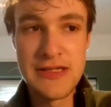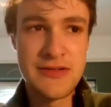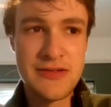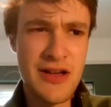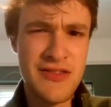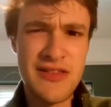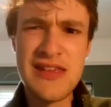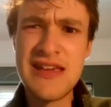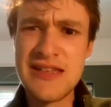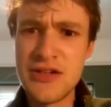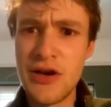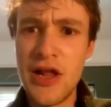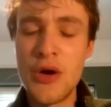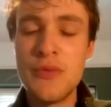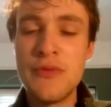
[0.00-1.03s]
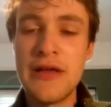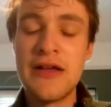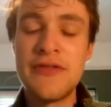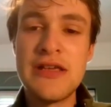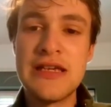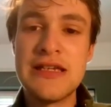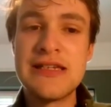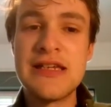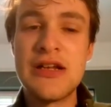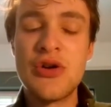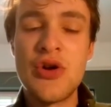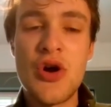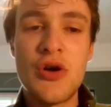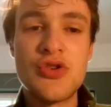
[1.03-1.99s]
I think he's on loan there. I think he's still
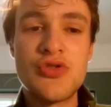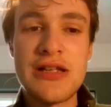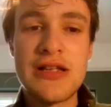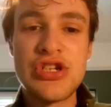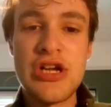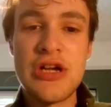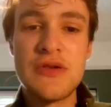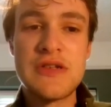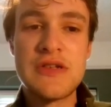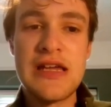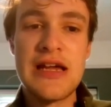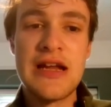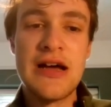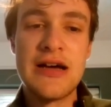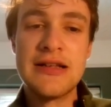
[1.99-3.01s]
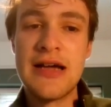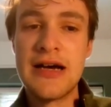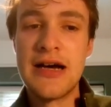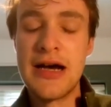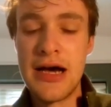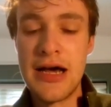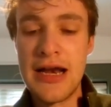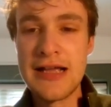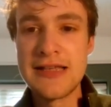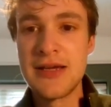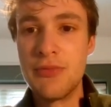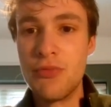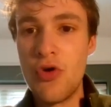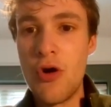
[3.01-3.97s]
on contract to Chelsea, and unless
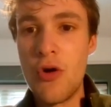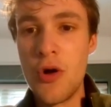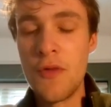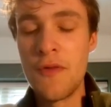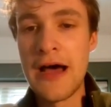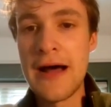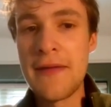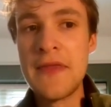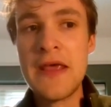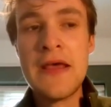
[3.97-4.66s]
I'm wrong on that.